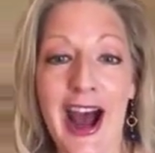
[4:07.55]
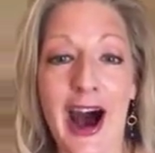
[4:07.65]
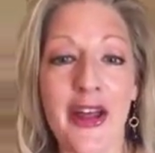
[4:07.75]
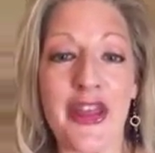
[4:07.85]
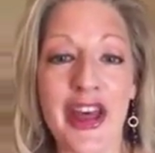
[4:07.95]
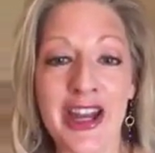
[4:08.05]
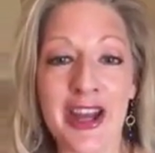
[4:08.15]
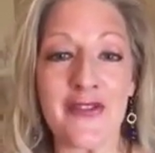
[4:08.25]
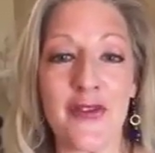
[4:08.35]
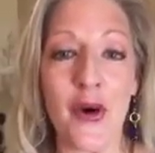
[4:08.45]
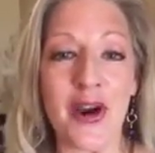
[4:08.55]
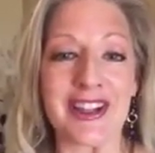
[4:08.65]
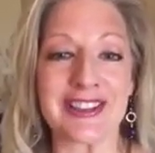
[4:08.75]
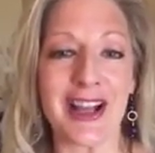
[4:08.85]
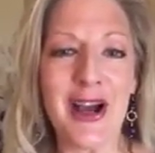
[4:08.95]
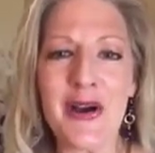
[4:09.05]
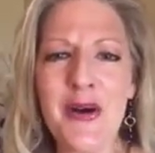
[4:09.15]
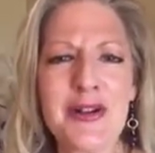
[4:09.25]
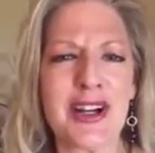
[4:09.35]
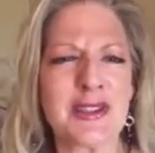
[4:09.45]
Authentic voice.
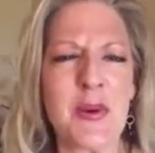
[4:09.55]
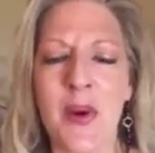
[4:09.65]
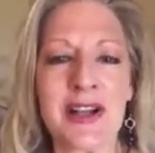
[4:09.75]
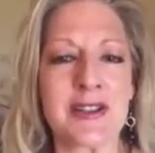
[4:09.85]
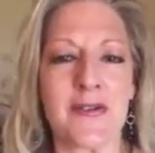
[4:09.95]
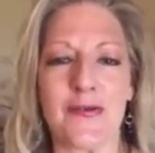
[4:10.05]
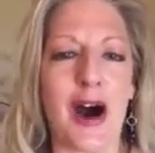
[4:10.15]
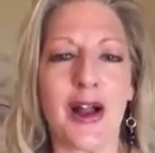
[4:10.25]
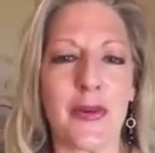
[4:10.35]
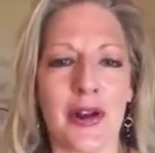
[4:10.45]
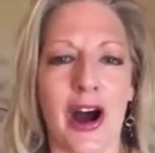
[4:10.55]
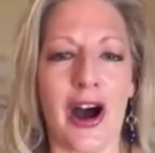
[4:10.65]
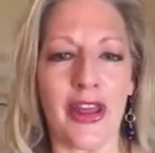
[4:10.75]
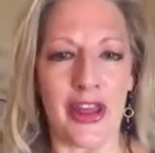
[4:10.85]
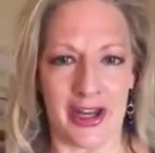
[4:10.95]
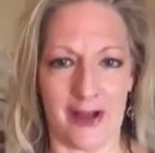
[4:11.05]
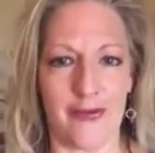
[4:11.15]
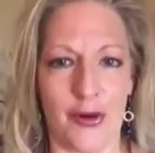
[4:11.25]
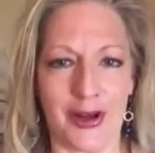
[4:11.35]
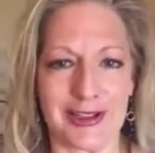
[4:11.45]
Who doesn't want to follow an authentic
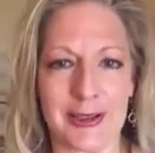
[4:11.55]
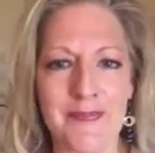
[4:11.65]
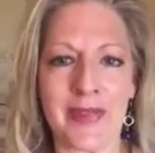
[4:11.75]
voice?